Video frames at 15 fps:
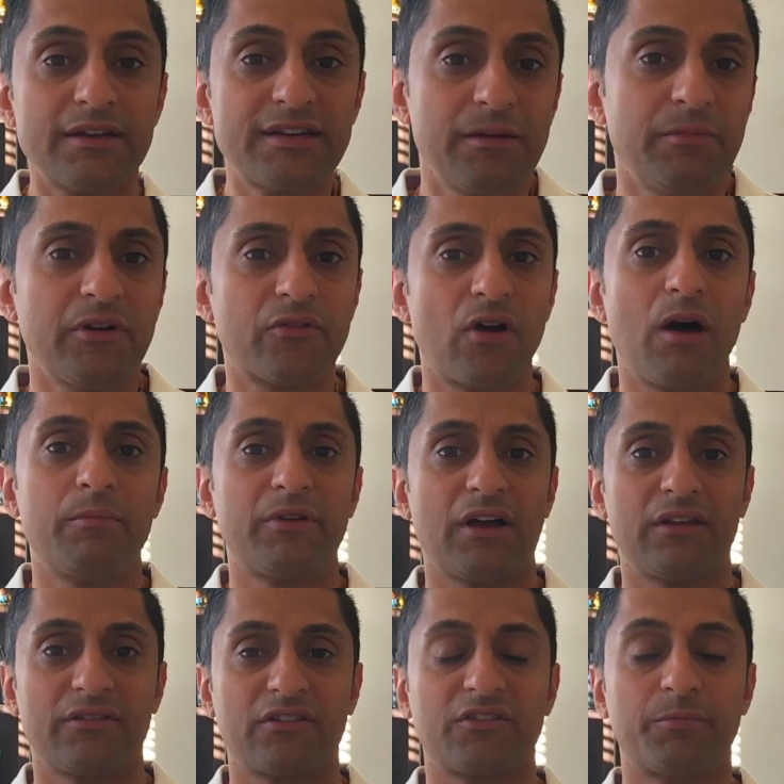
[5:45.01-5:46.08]
Tim and Ram
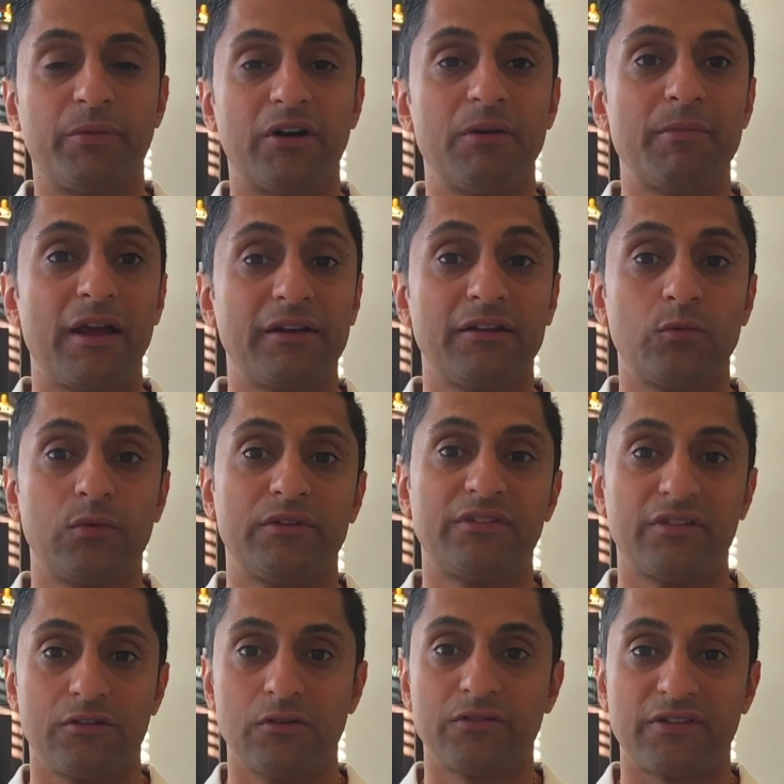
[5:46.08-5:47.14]
Dass experimented with
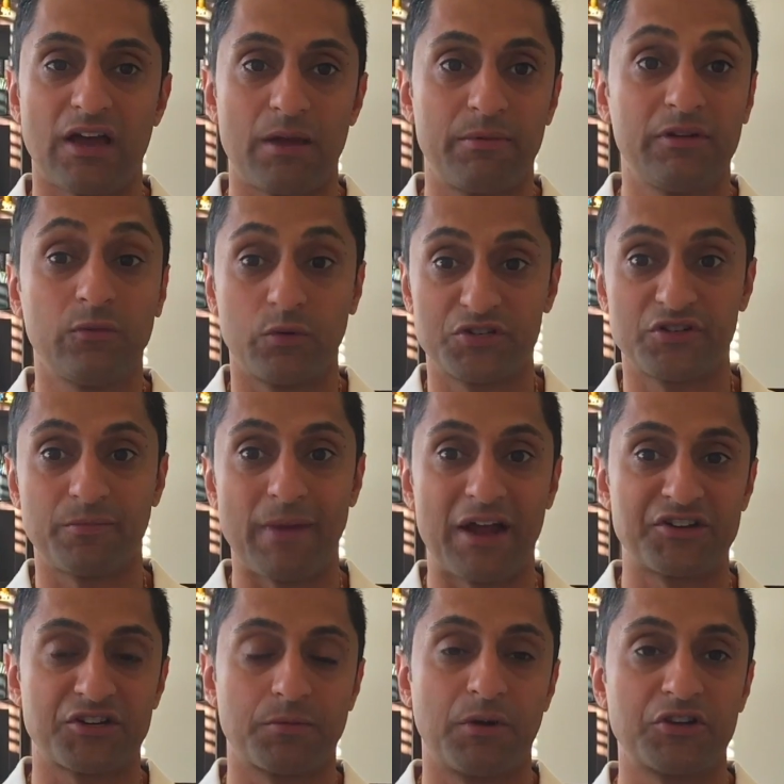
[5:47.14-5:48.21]
psilocybin, which is
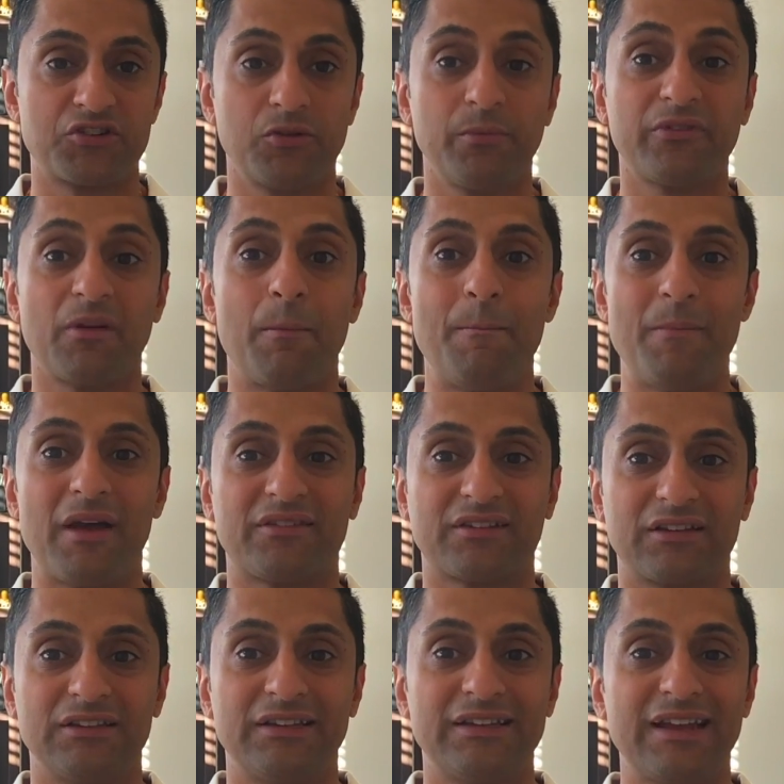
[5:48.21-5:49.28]
magic mushrooms,
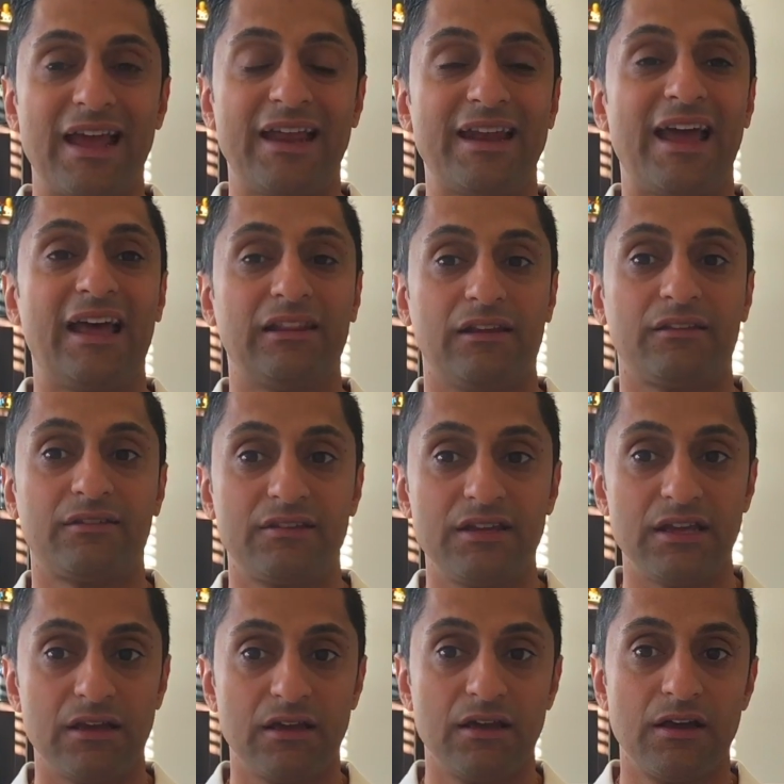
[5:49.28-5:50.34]
mescaline, and
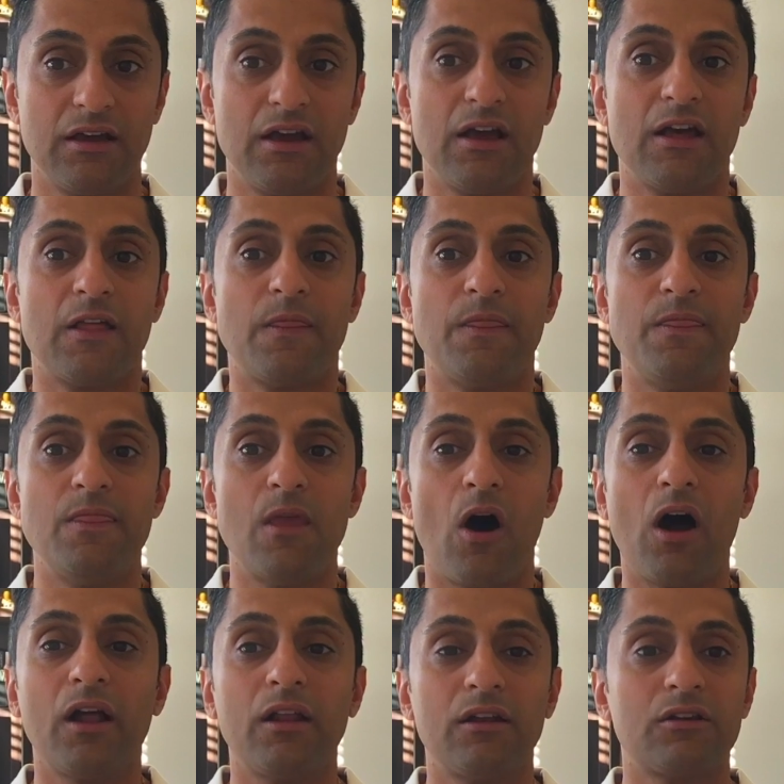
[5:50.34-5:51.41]
LSD.
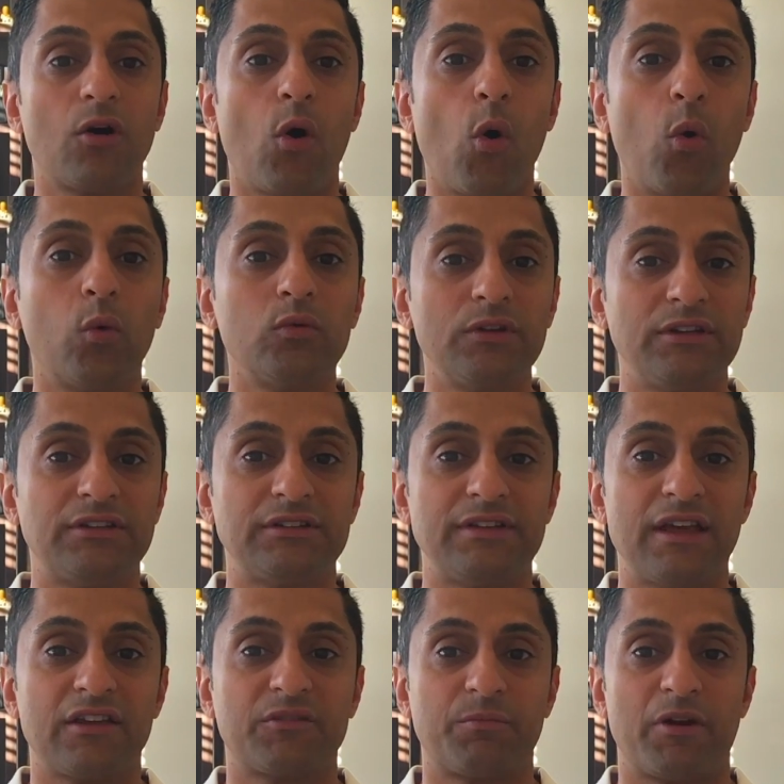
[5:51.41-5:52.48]
Not only did
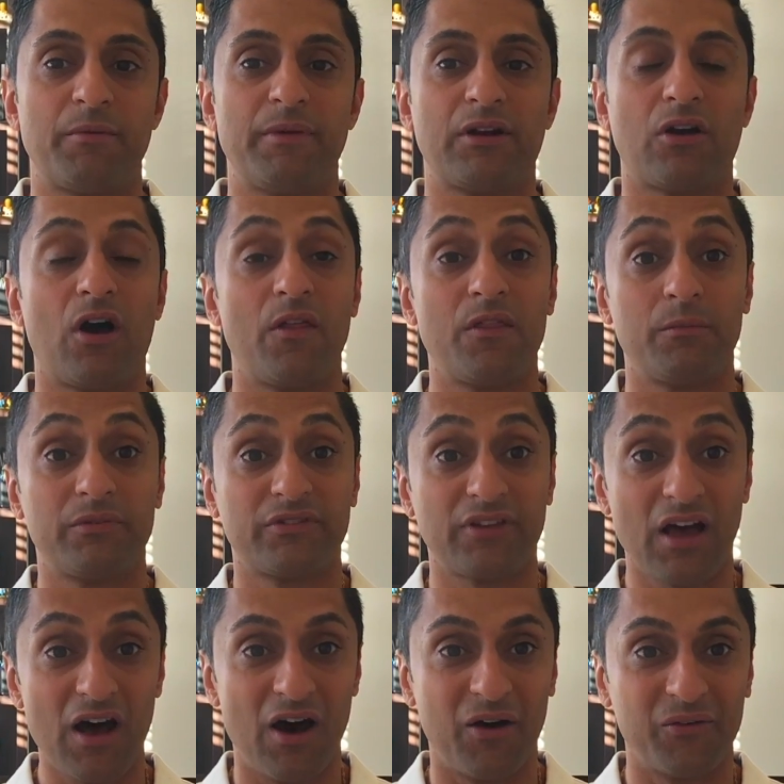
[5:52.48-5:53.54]
they experiment on
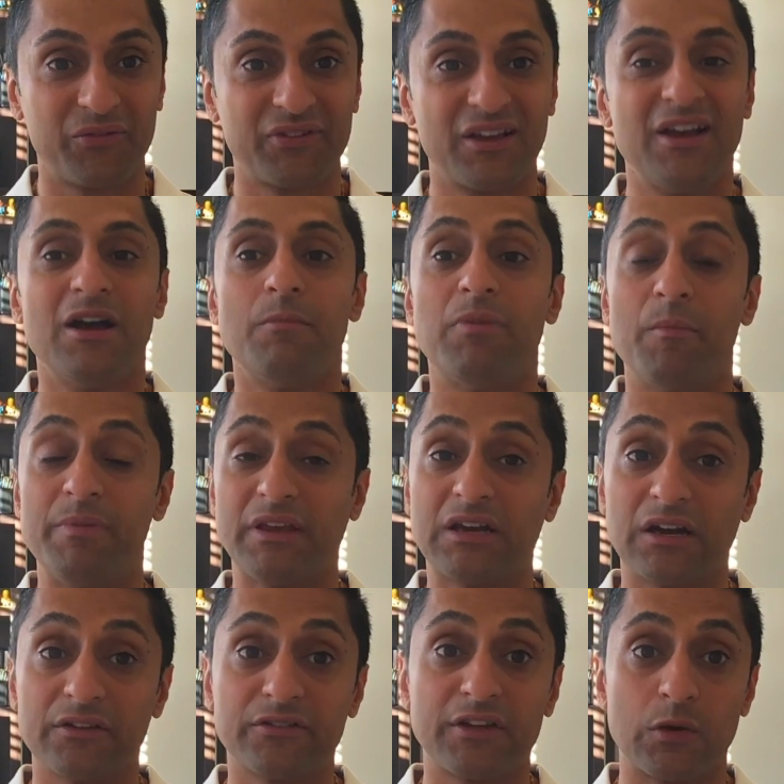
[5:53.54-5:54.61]
themselves, but
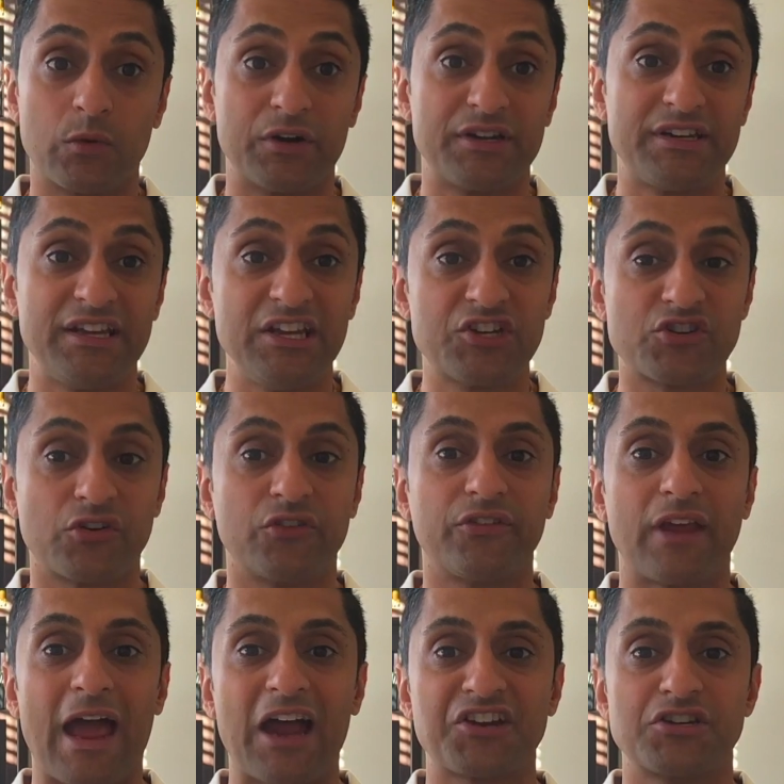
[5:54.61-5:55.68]
because they were teachers,
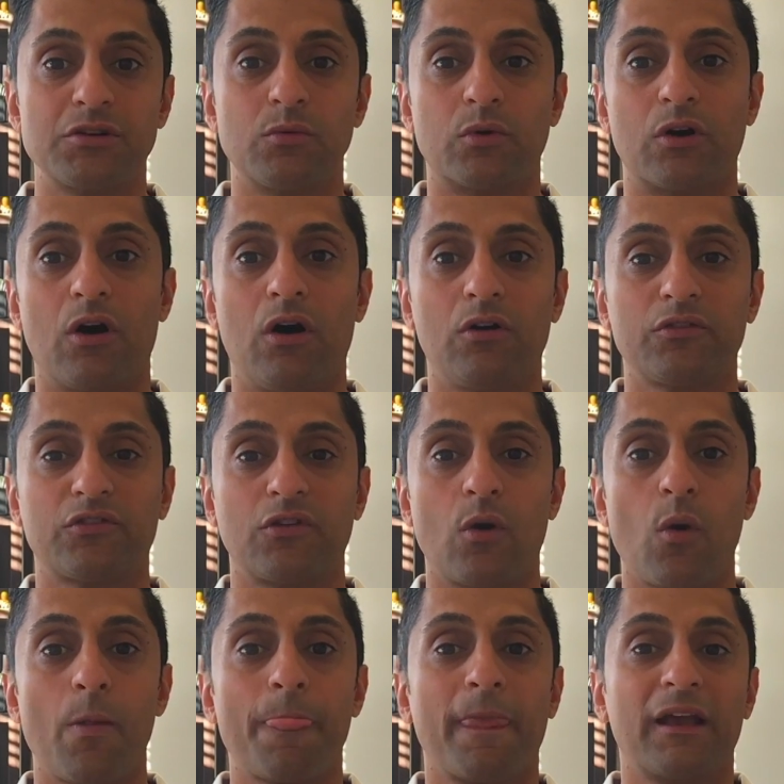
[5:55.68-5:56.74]
they actually were
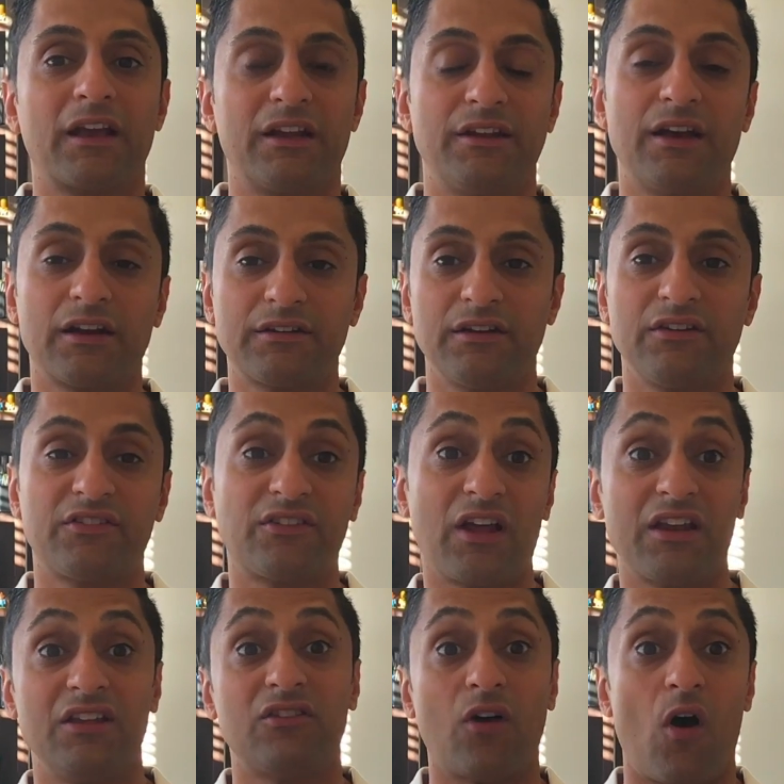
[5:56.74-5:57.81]
also conducting
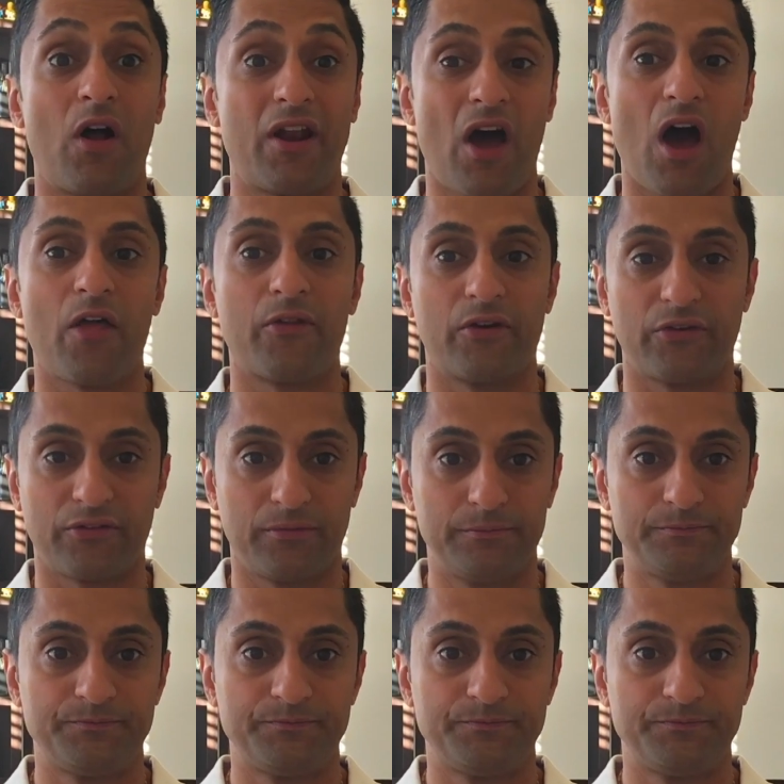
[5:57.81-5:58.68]
studies on others.